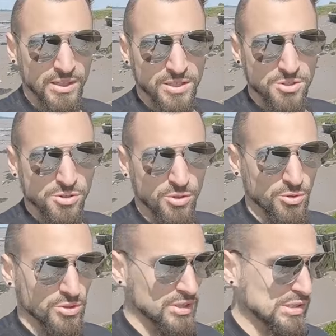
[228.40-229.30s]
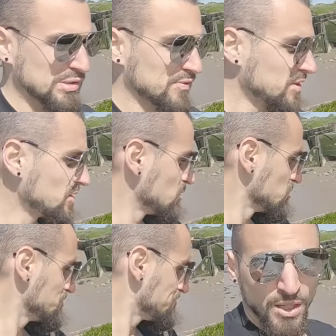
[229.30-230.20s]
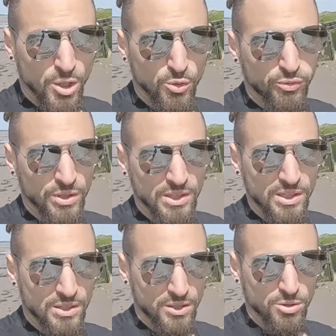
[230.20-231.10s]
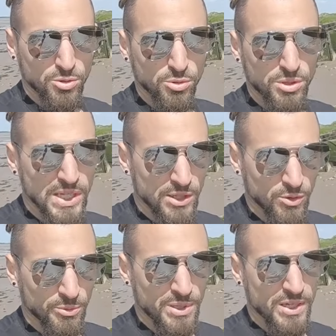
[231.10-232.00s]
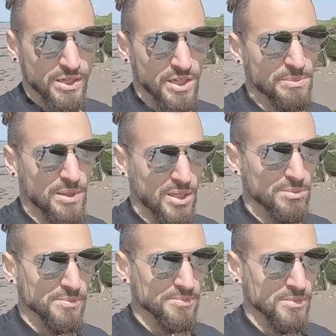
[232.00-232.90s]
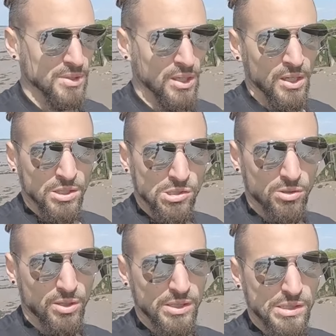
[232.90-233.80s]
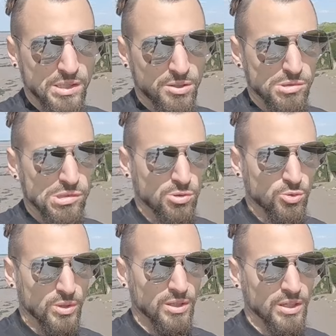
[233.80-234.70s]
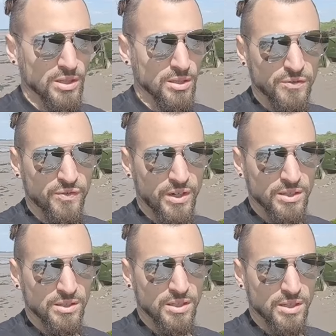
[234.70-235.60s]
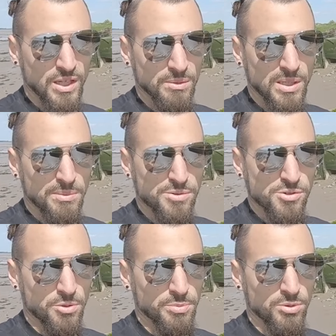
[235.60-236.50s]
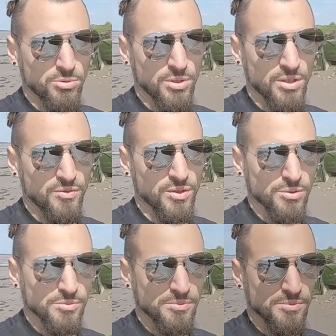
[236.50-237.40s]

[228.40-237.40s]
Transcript: can show you in this video. Hopefully the third cool thing will be a kebab. So I'll see you soon when I find a kebab shop to review.